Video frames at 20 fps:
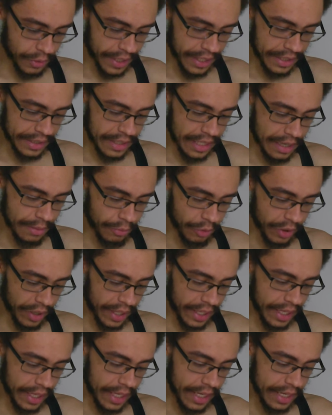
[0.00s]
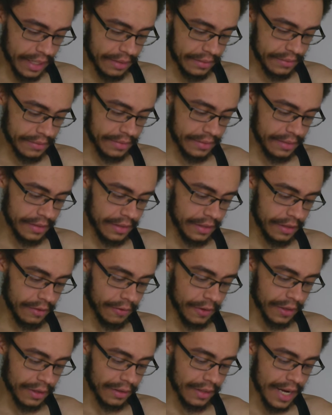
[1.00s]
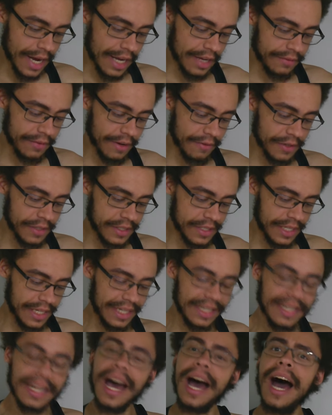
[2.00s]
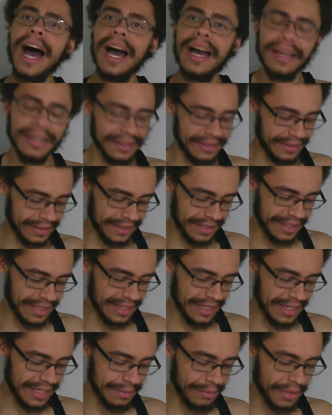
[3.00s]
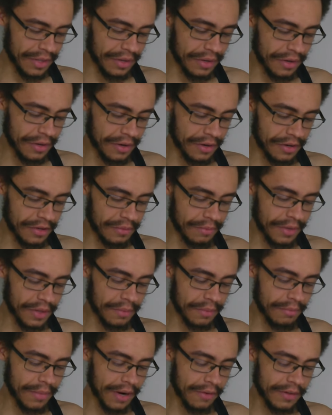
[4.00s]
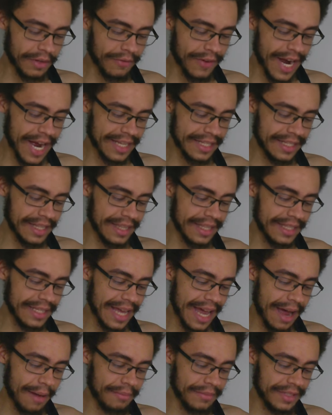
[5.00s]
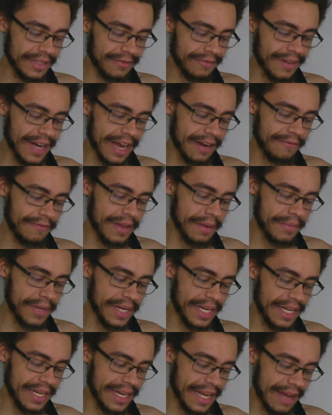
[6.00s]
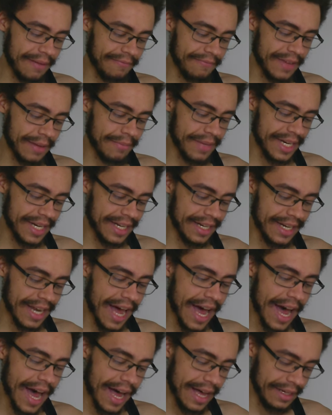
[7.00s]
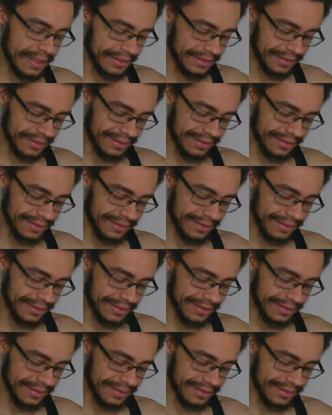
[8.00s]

or Queen, Tomboy or Keen. You've heard a lot, you've never seen. Nah. Mother Earth, Mother Mary, rise to the top. Divine Feminine, I'm Feminine, nah.